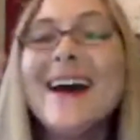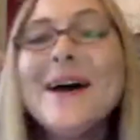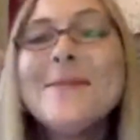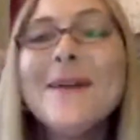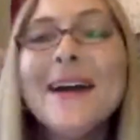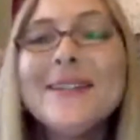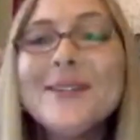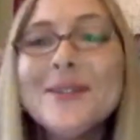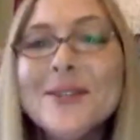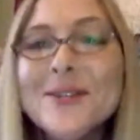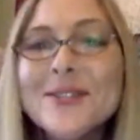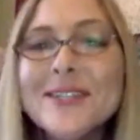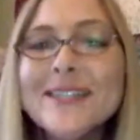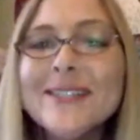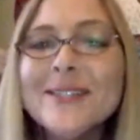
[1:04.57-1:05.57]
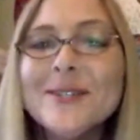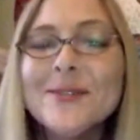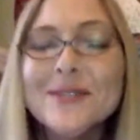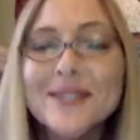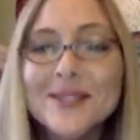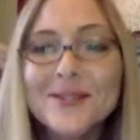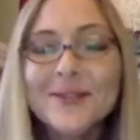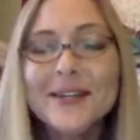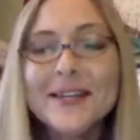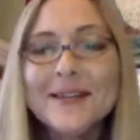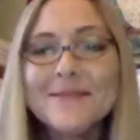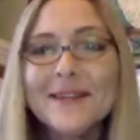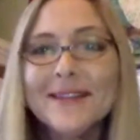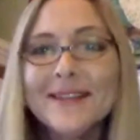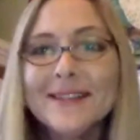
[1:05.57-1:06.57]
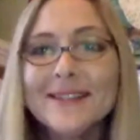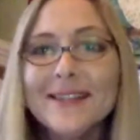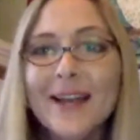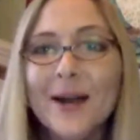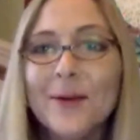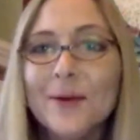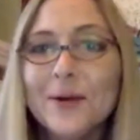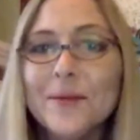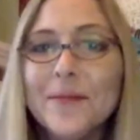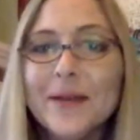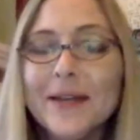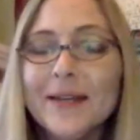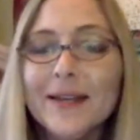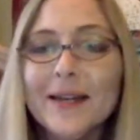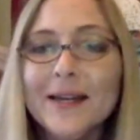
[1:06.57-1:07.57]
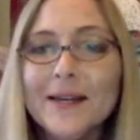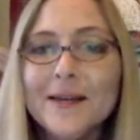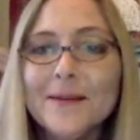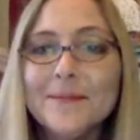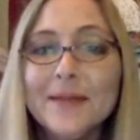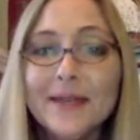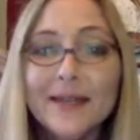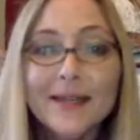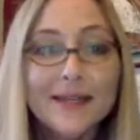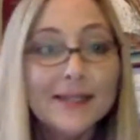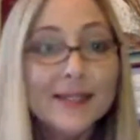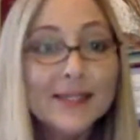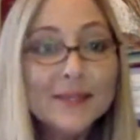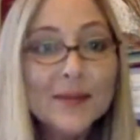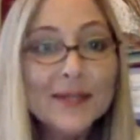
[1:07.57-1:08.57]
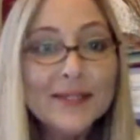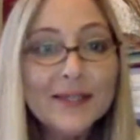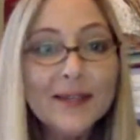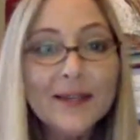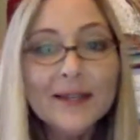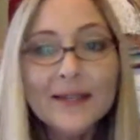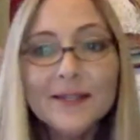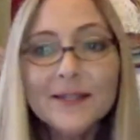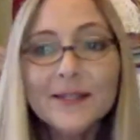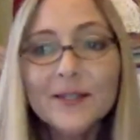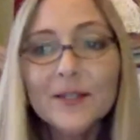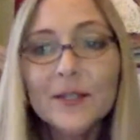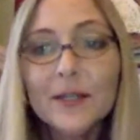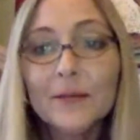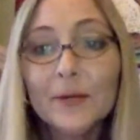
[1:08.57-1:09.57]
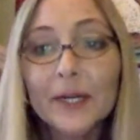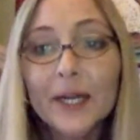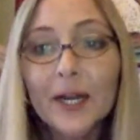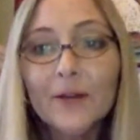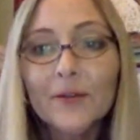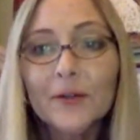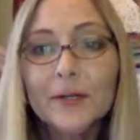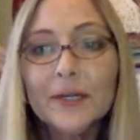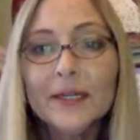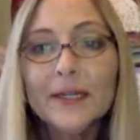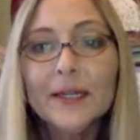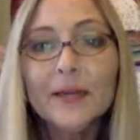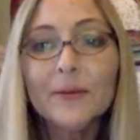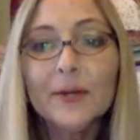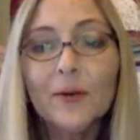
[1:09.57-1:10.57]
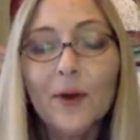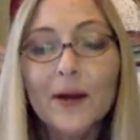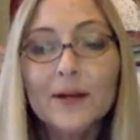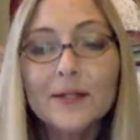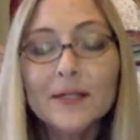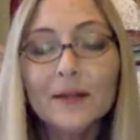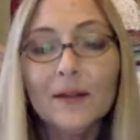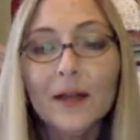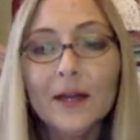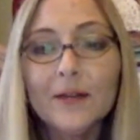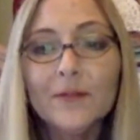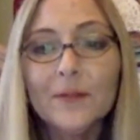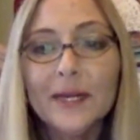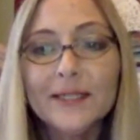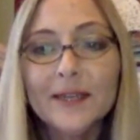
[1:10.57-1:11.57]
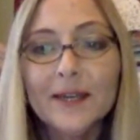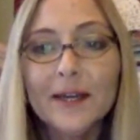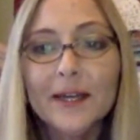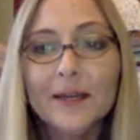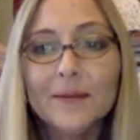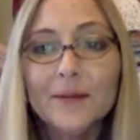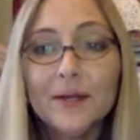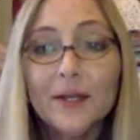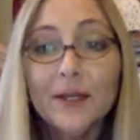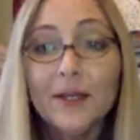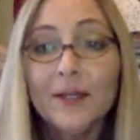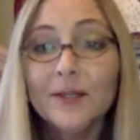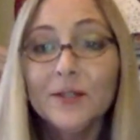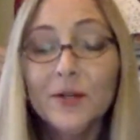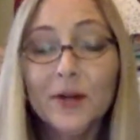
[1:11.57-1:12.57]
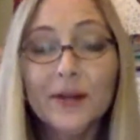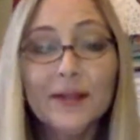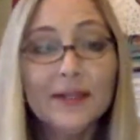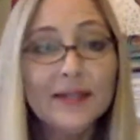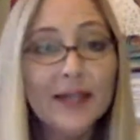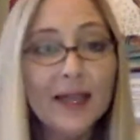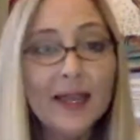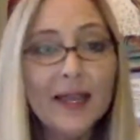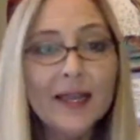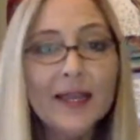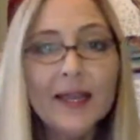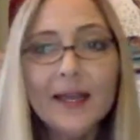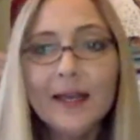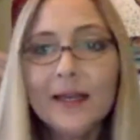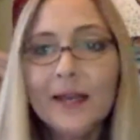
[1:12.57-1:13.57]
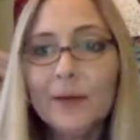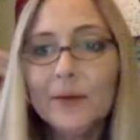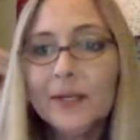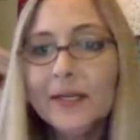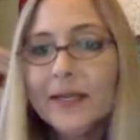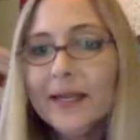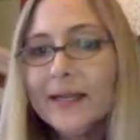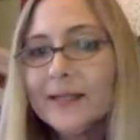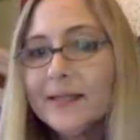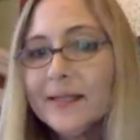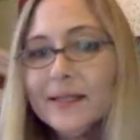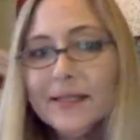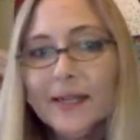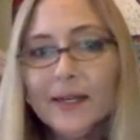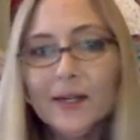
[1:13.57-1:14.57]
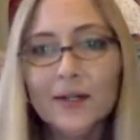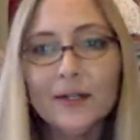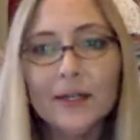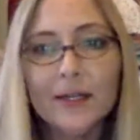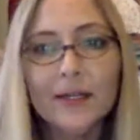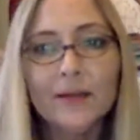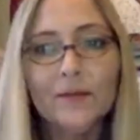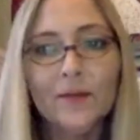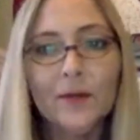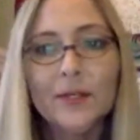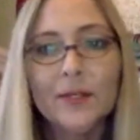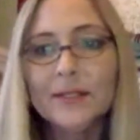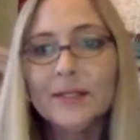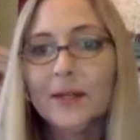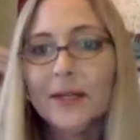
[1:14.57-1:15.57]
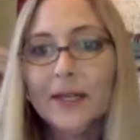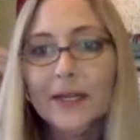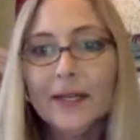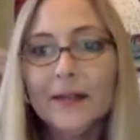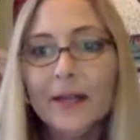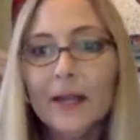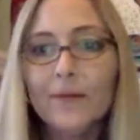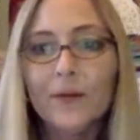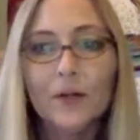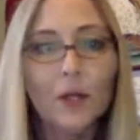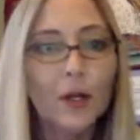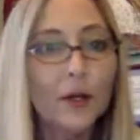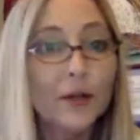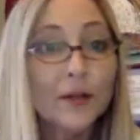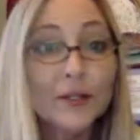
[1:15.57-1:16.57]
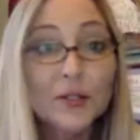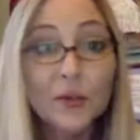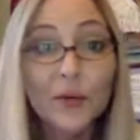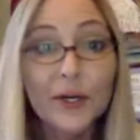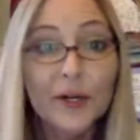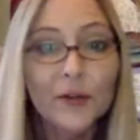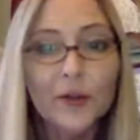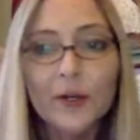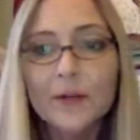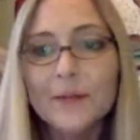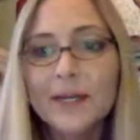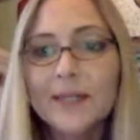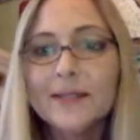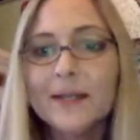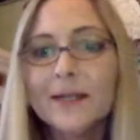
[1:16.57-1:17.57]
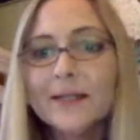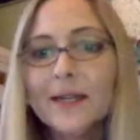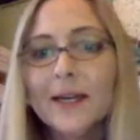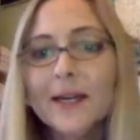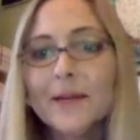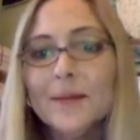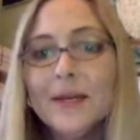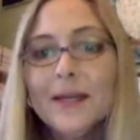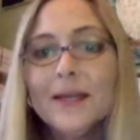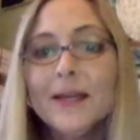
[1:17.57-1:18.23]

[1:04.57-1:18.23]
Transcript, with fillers: Um, I don't usually do a stream at this hour, but um, since my son is still in recovery, he requires a lot of my time during the day, and I really can't sit down and focus on anything for longer than 20 or 30 minutes at a time,